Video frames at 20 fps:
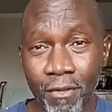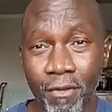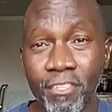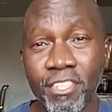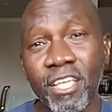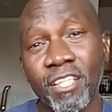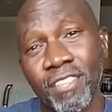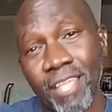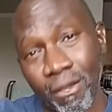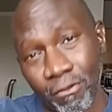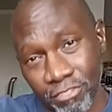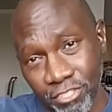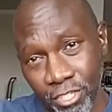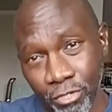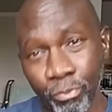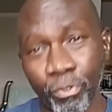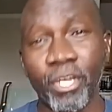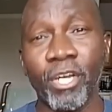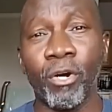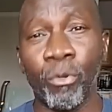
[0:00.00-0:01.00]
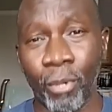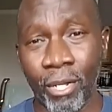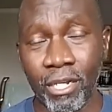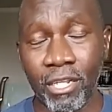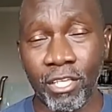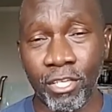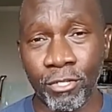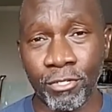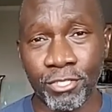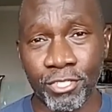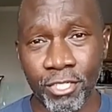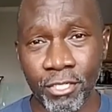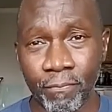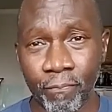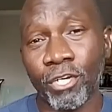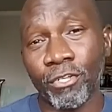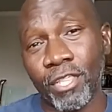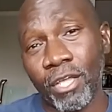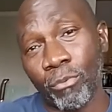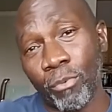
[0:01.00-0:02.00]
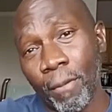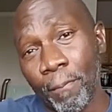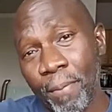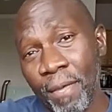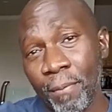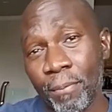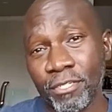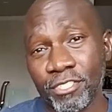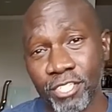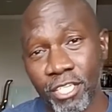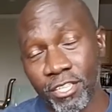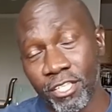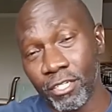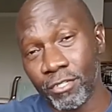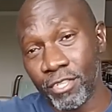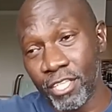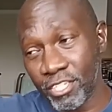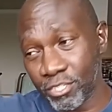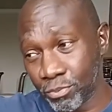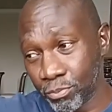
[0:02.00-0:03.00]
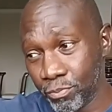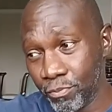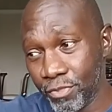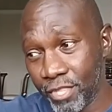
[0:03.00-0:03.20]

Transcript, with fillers: Then there was the real Whitney Houston. So then when people see the this,